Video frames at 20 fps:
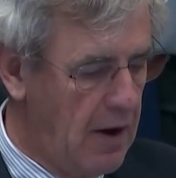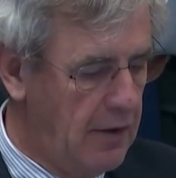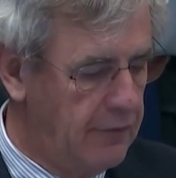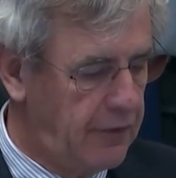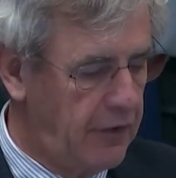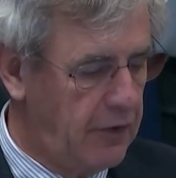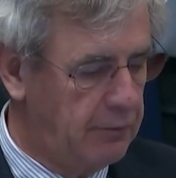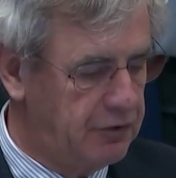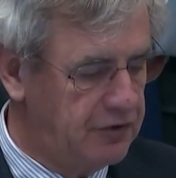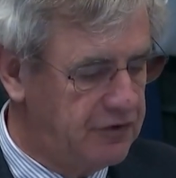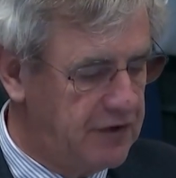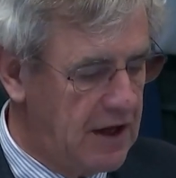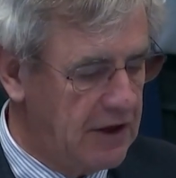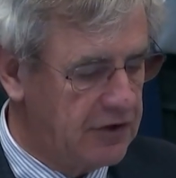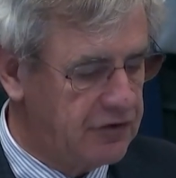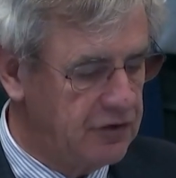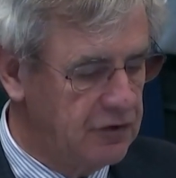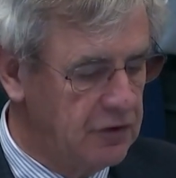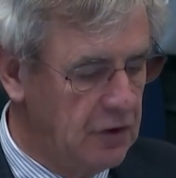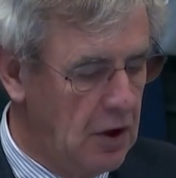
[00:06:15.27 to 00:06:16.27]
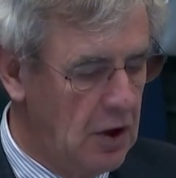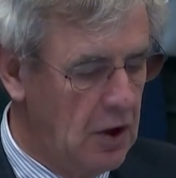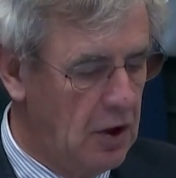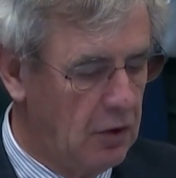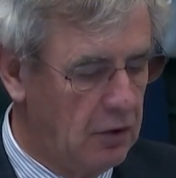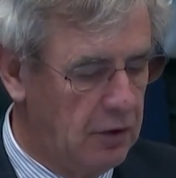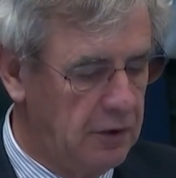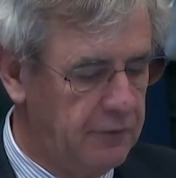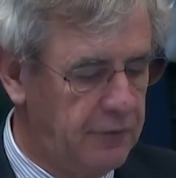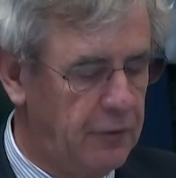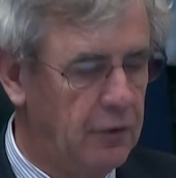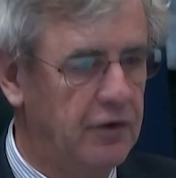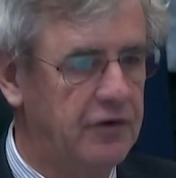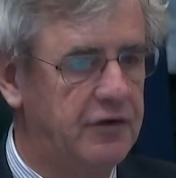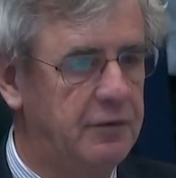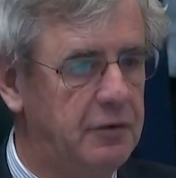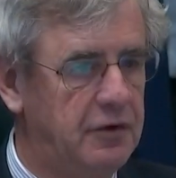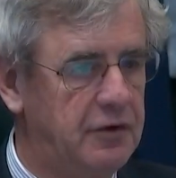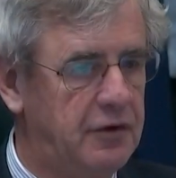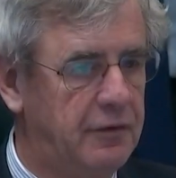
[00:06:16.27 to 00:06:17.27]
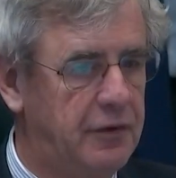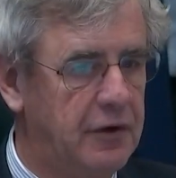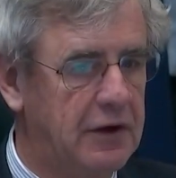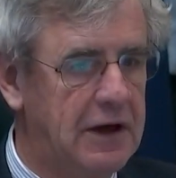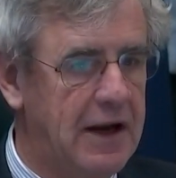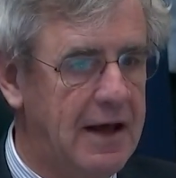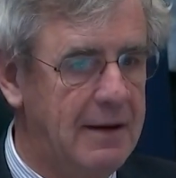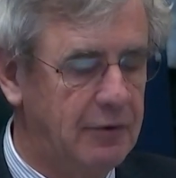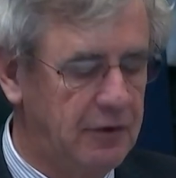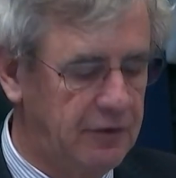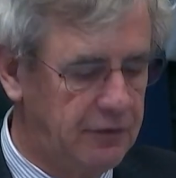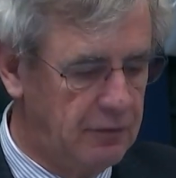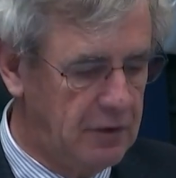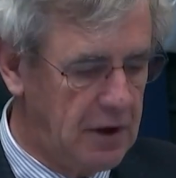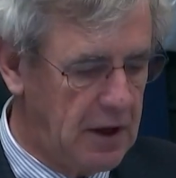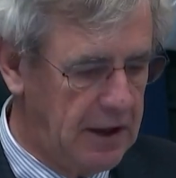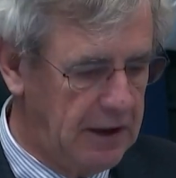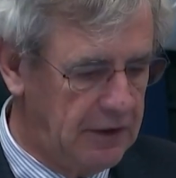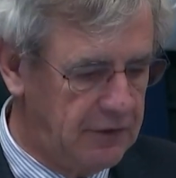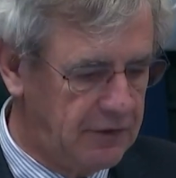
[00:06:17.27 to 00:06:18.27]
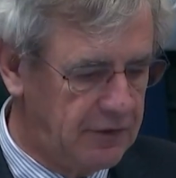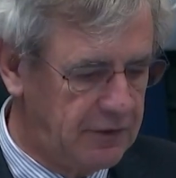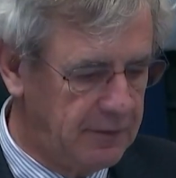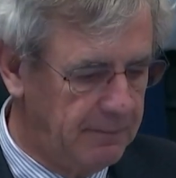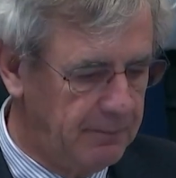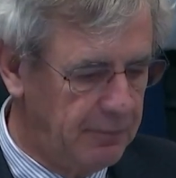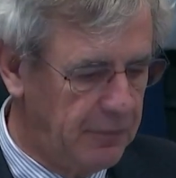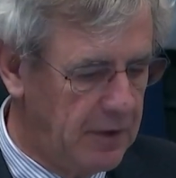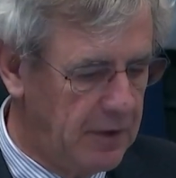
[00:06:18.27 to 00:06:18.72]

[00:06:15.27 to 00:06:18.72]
for the protection or enforcement of the claimant's rights.